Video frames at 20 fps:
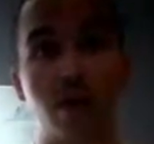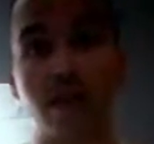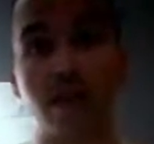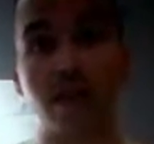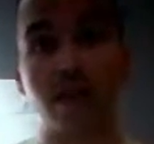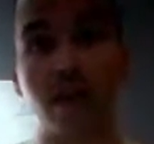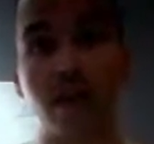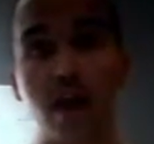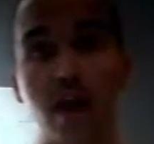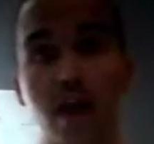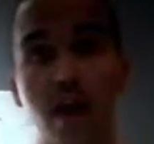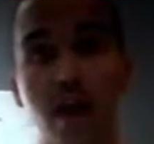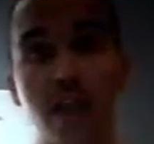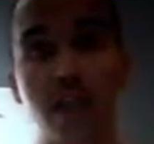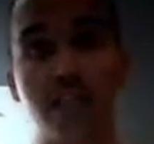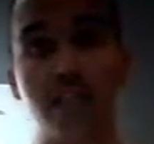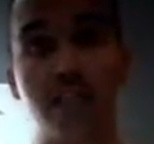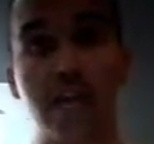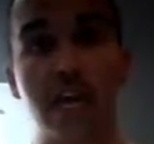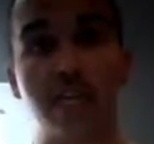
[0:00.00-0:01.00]
the
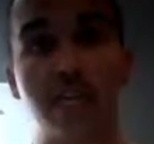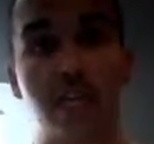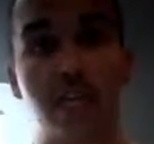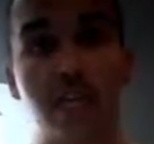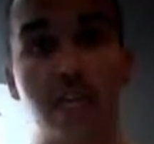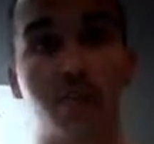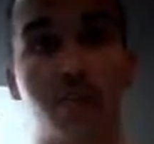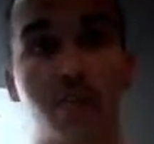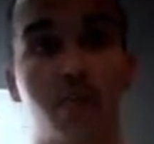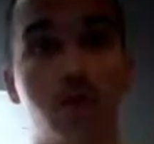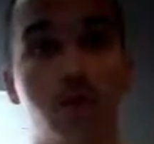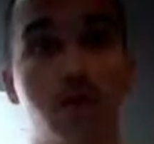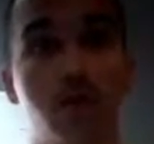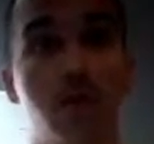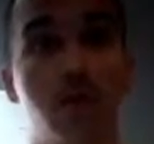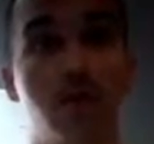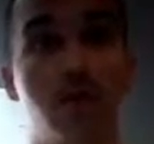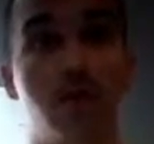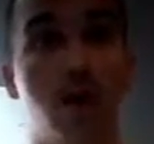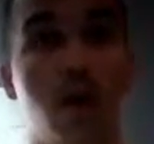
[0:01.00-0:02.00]
highest ASVAB score
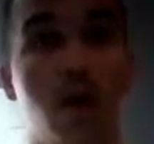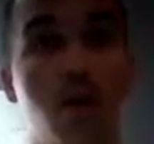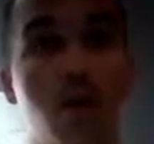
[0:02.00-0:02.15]
of the